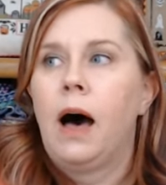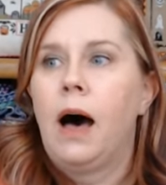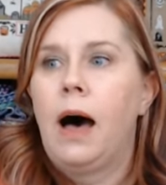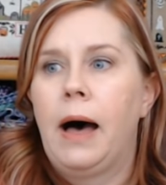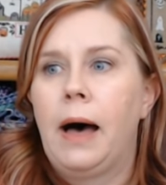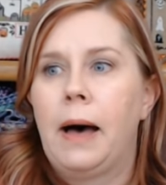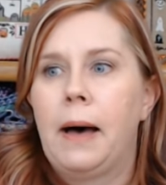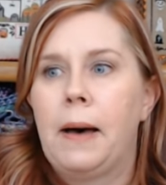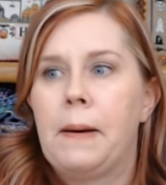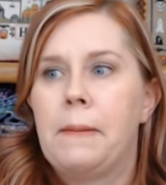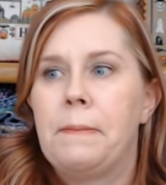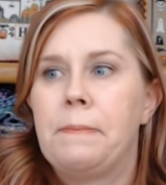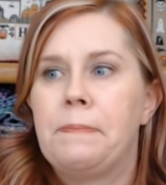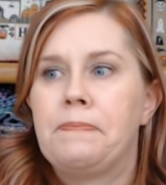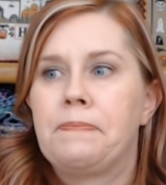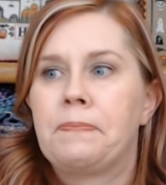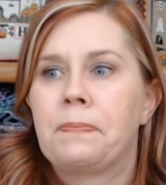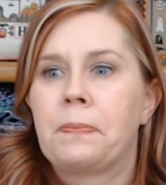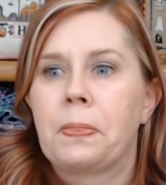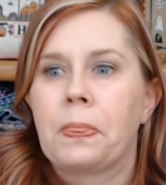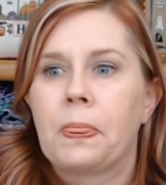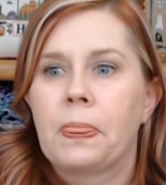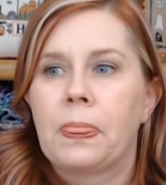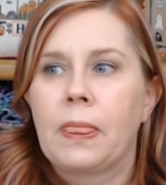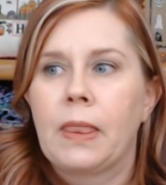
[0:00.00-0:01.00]
Um,
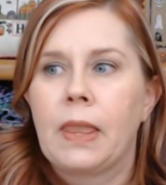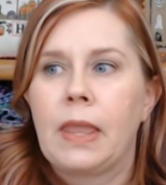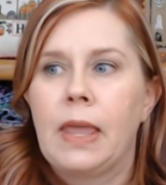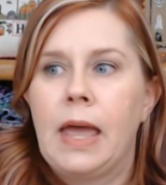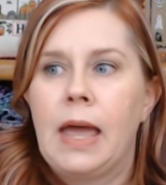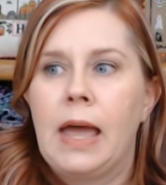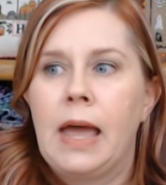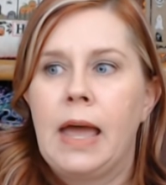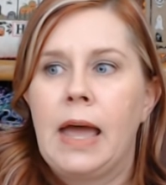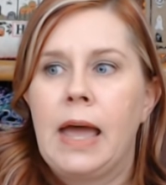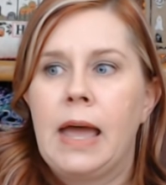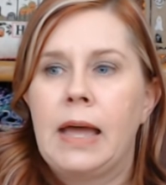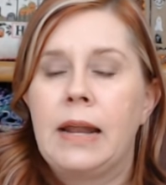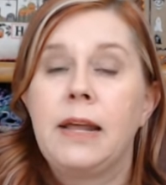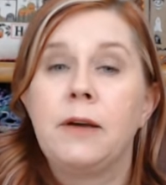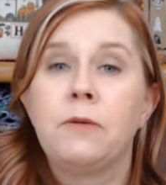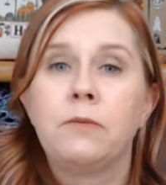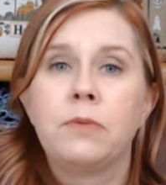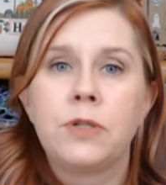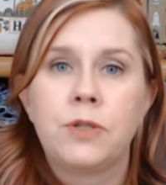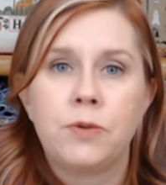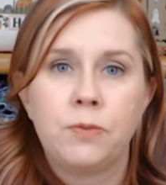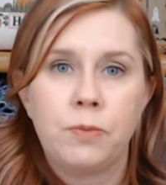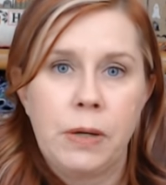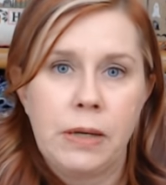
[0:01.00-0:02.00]
and it
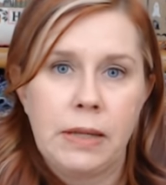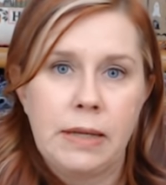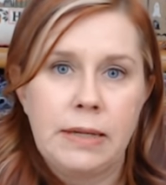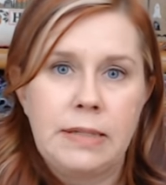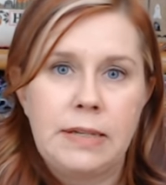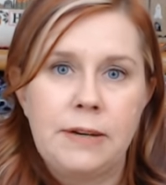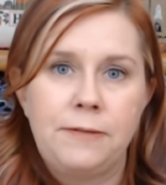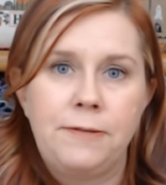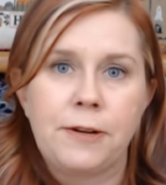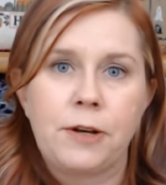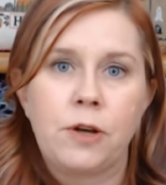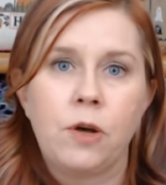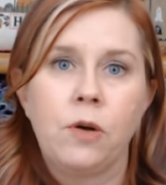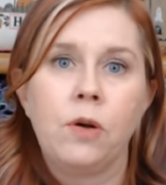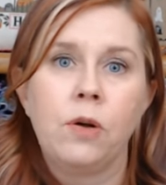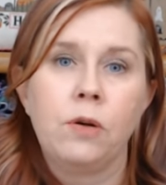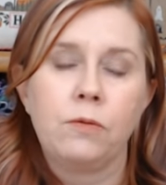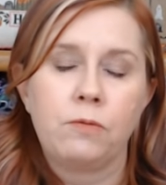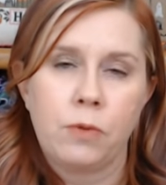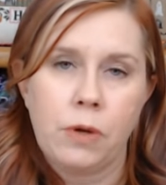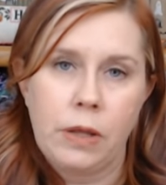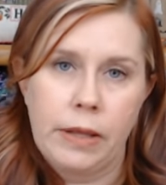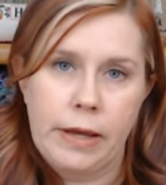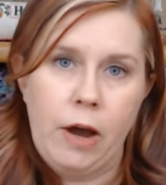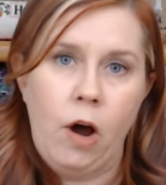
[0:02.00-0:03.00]
was really difficult
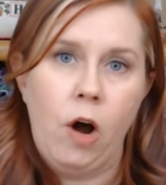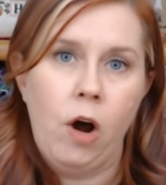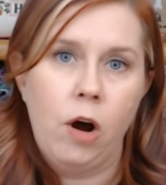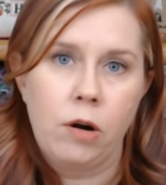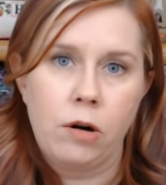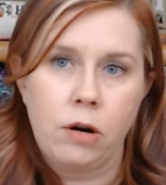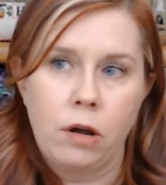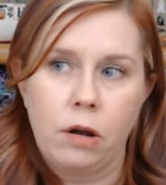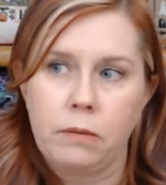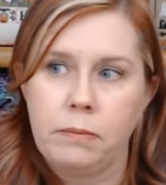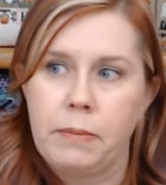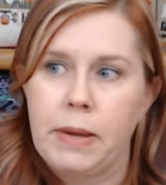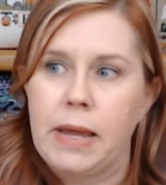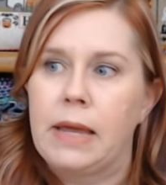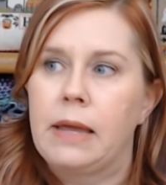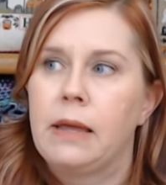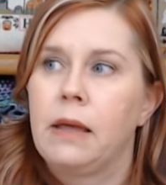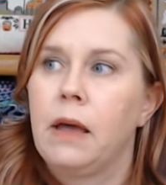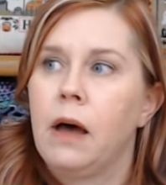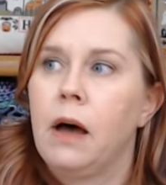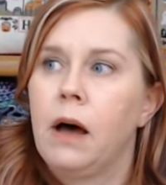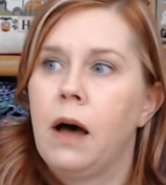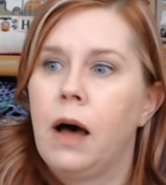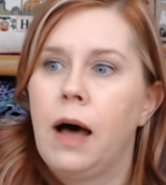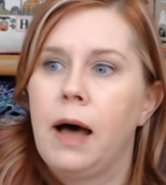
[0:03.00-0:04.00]
and really hard on me.
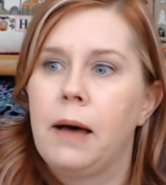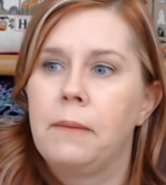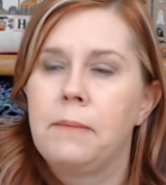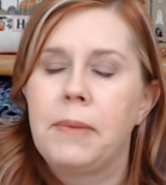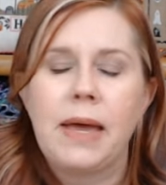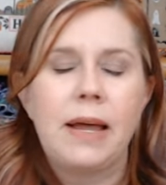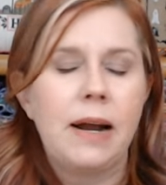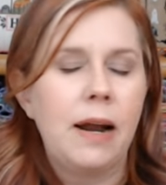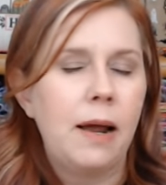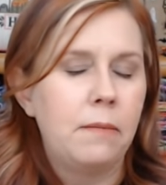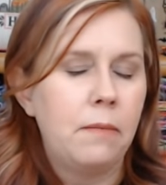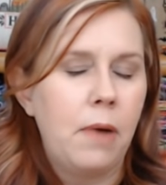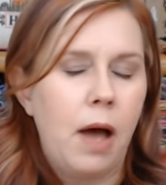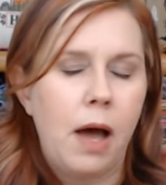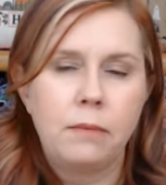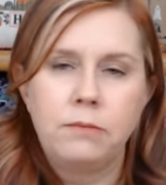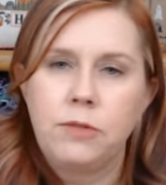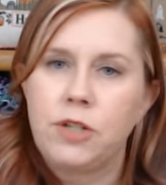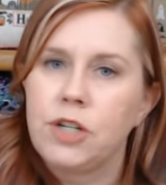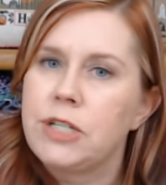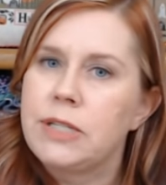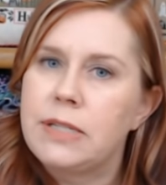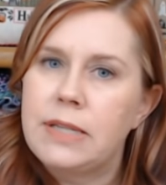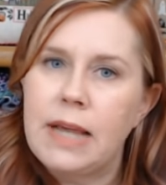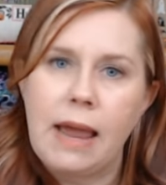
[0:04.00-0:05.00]
Um, and I'm, I'm
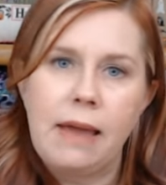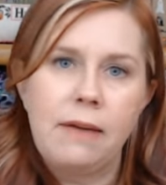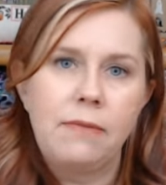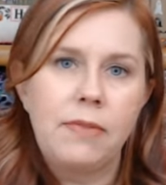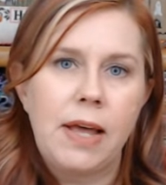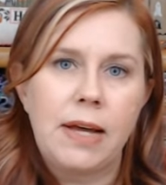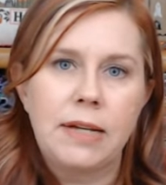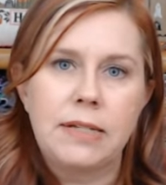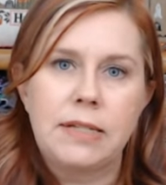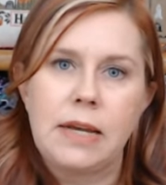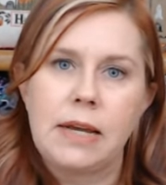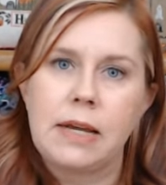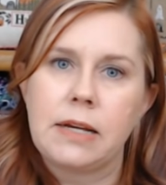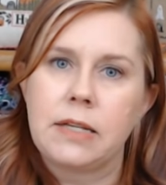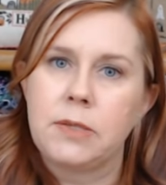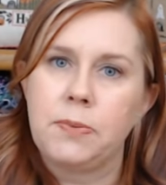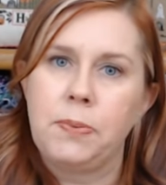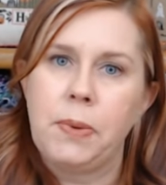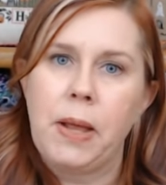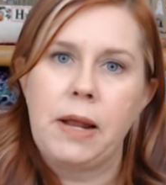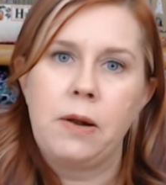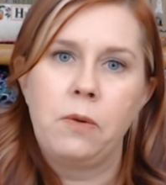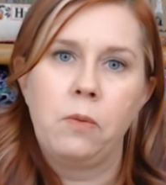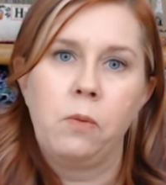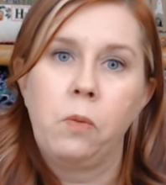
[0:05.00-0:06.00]
just saying that to
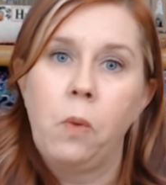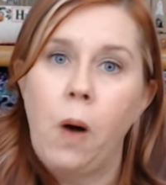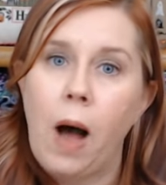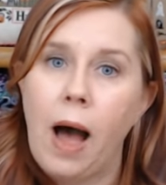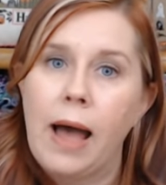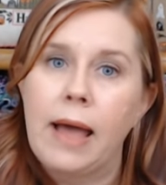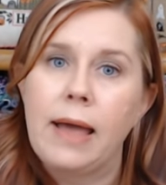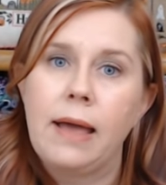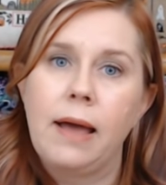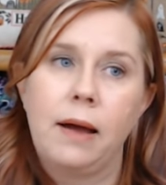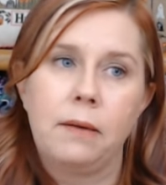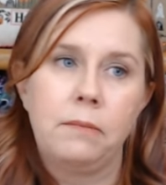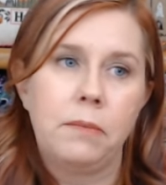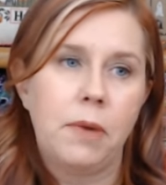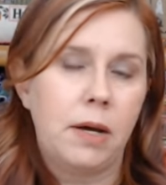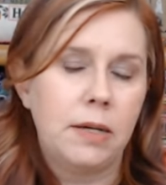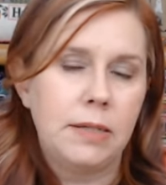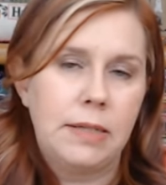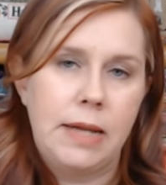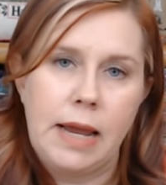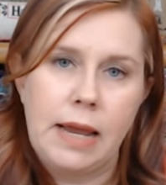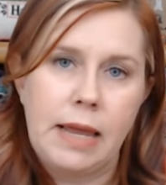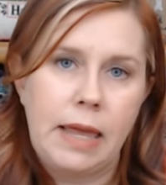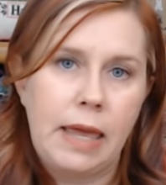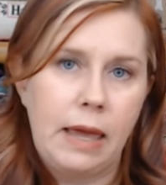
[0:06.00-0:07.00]
explain why I'm
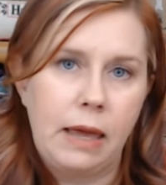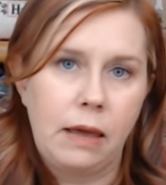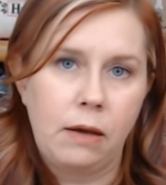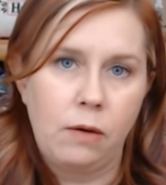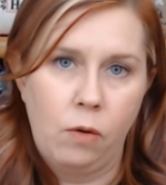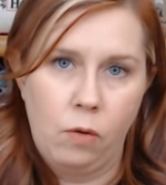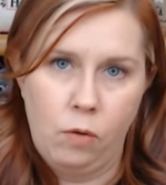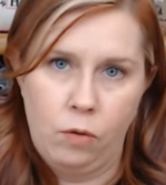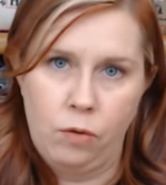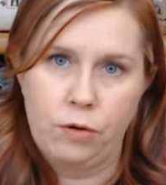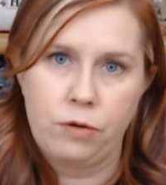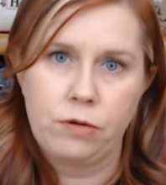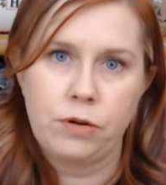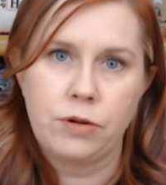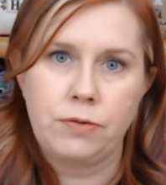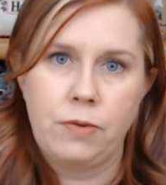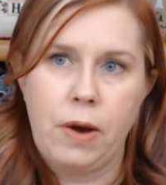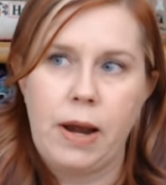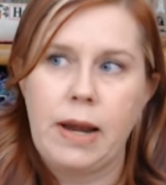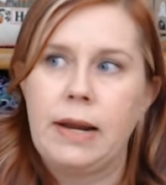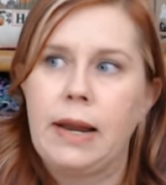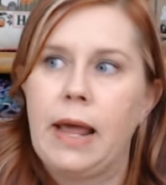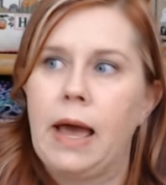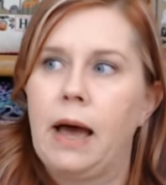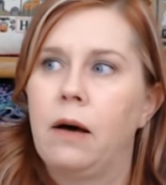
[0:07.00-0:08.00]
not taking orders
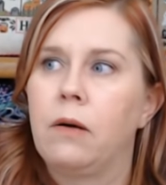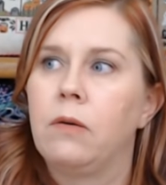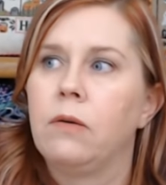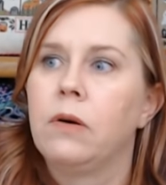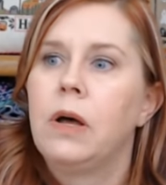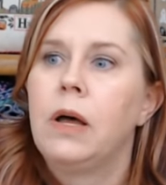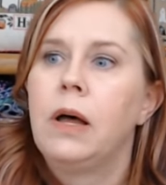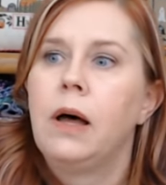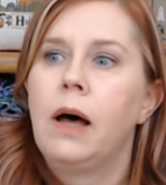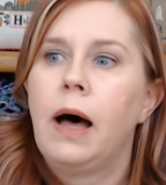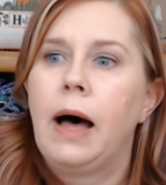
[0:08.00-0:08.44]
right now.